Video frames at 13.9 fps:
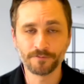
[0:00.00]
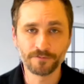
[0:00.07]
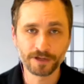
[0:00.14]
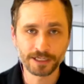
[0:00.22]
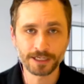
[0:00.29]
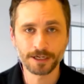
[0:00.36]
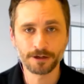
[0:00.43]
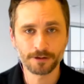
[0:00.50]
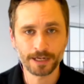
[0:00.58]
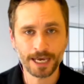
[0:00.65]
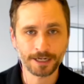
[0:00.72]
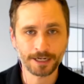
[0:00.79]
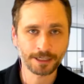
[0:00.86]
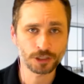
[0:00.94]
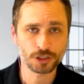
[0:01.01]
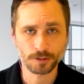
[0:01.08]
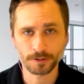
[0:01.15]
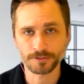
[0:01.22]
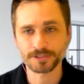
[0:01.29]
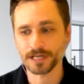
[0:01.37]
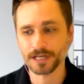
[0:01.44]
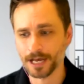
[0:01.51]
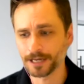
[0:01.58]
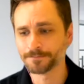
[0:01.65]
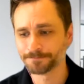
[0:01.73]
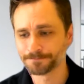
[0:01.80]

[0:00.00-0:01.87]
video, and control side.